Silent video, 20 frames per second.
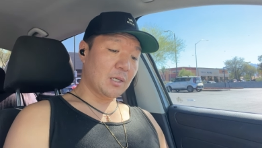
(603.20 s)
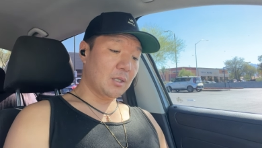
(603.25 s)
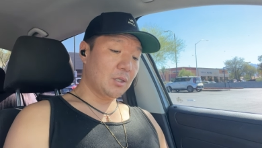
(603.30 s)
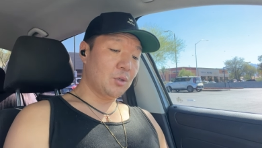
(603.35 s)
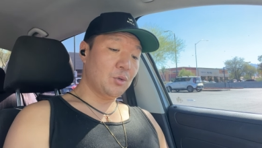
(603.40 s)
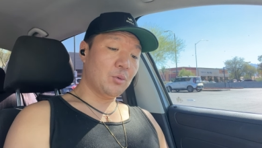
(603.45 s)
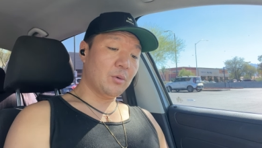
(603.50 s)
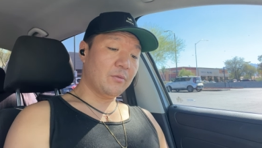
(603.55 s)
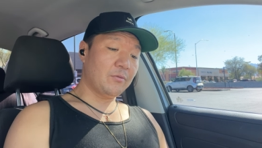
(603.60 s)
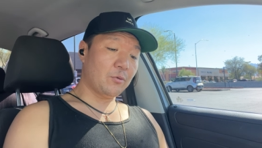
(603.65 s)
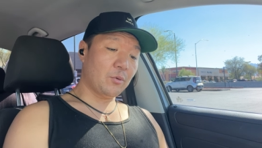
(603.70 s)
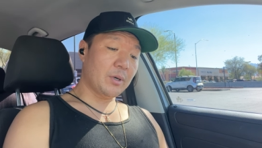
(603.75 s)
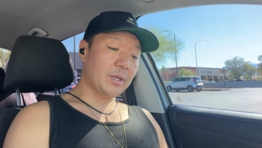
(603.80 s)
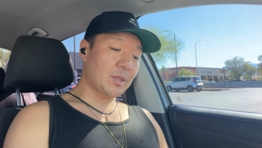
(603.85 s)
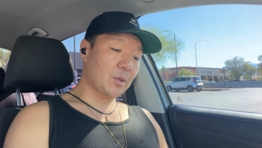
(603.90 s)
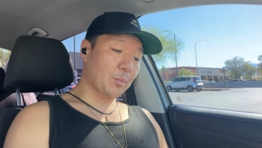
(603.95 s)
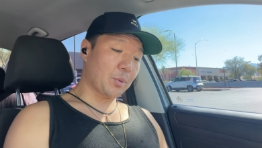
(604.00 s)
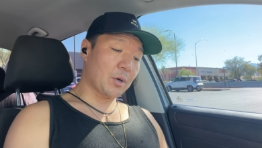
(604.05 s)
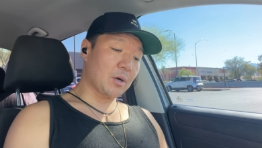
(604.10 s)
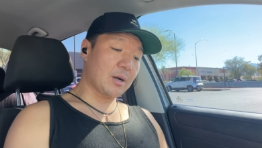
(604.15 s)
You avoid
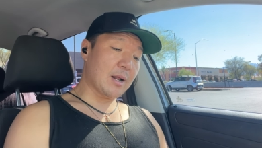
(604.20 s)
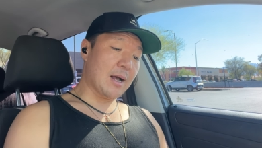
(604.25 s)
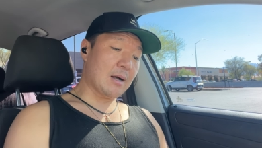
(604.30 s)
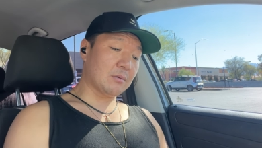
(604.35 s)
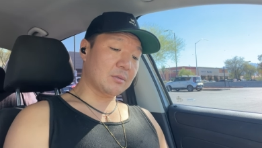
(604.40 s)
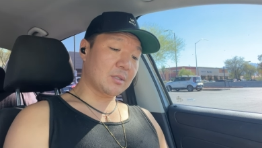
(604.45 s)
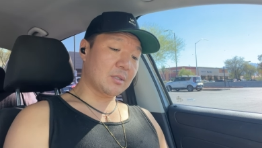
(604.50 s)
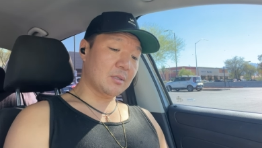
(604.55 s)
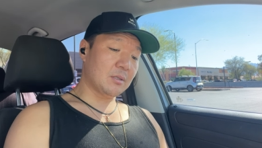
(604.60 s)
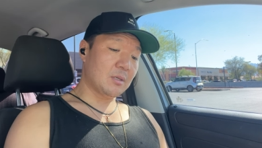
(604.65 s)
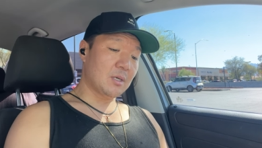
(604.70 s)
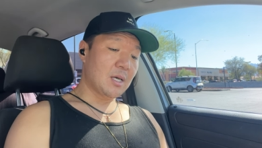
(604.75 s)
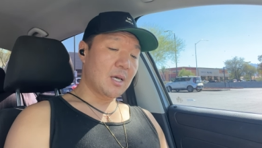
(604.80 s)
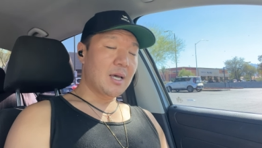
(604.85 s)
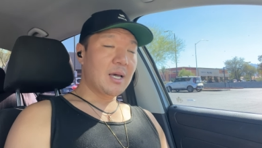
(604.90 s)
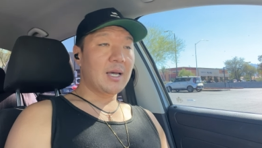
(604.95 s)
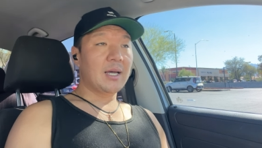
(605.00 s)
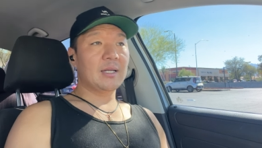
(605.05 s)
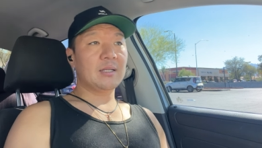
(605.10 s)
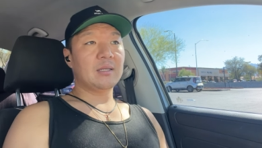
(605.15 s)
the burnout.
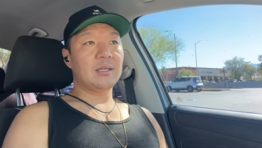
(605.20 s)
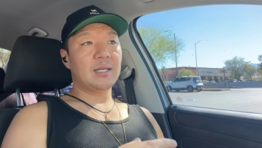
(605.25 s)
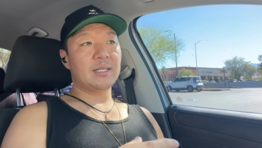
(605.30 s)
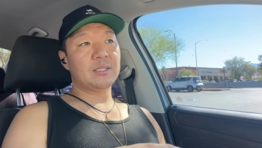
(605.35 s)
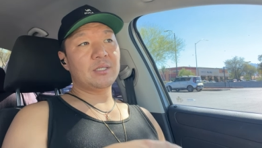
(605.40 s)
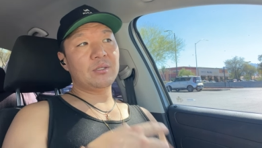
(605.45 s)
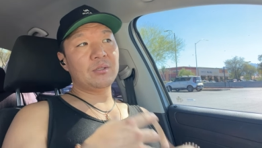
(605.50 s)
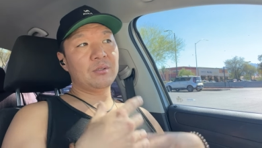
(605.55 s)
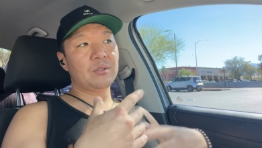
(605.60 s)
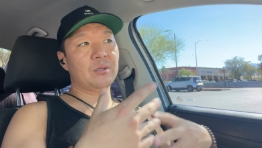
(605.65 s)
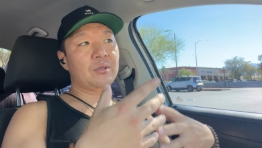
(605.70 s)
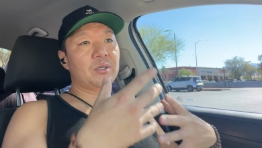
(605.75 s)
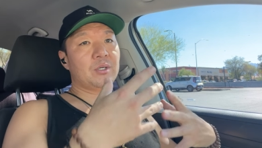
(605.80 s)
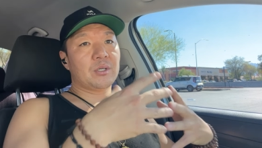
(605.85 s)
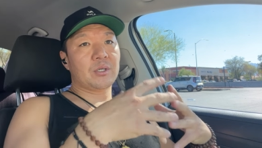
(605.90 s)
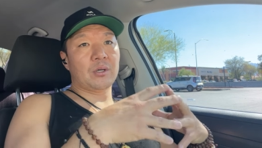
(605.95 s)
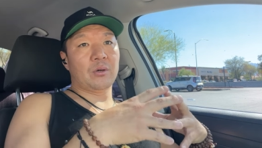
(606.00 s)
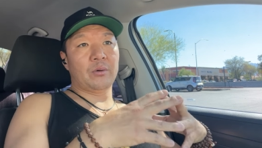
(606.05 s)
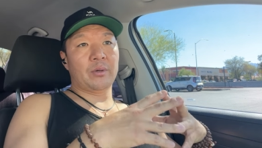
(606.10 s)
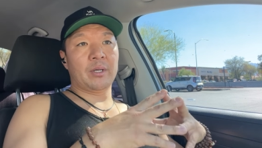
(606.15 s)
It lets you know you're
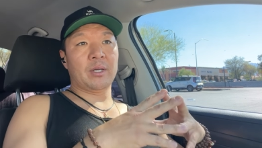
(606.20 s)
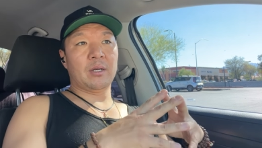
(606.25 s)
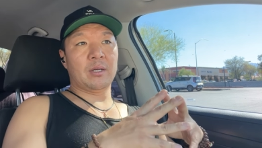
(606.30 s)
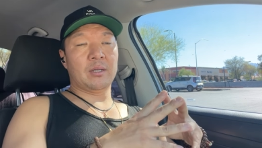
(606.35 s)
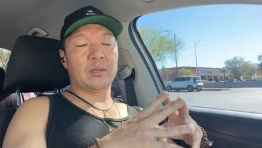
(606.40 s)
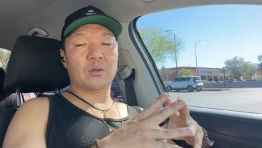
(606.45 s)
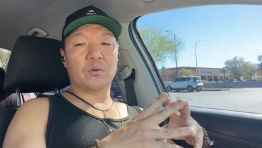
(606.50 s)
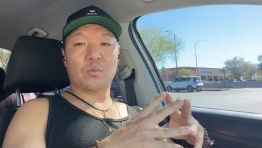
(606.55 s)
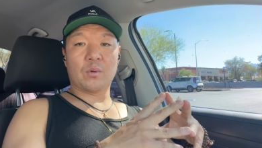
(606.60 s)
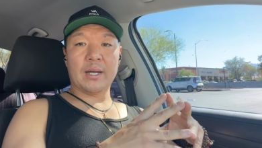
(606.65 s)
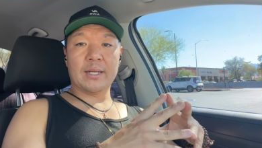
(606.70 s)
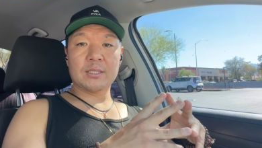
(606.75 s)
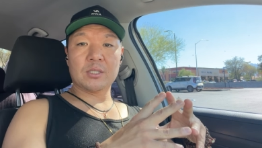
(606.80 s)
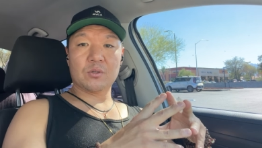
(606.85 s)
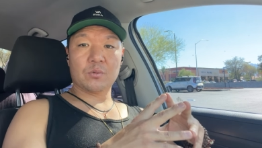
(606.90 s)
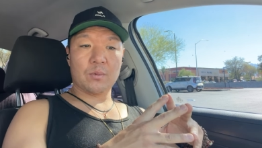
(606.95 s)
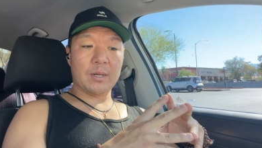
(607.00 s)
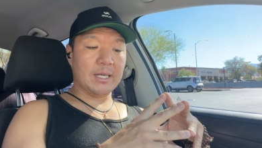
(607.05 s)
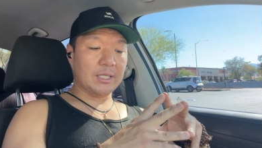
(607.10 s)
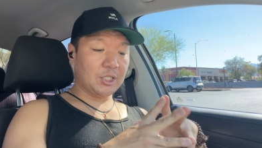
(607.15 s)
going in the right
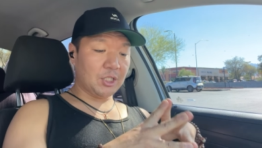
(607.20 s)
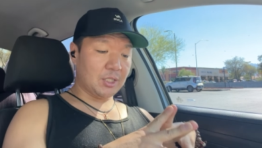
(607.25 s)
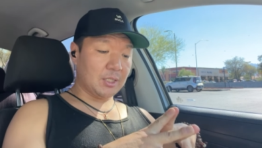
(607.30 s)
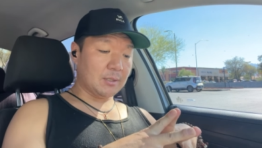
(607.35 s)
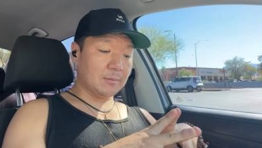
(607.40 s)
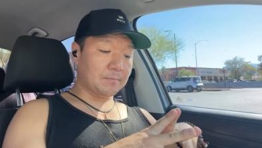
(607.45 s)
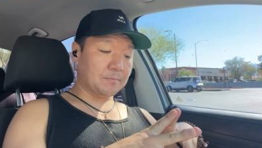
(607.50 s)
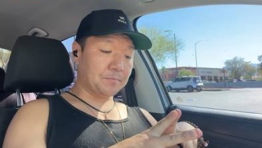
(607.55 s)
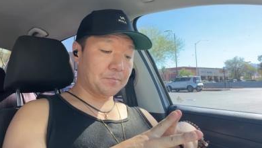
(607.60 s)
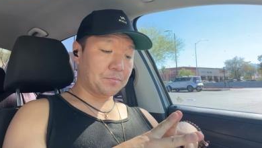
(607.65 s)
direction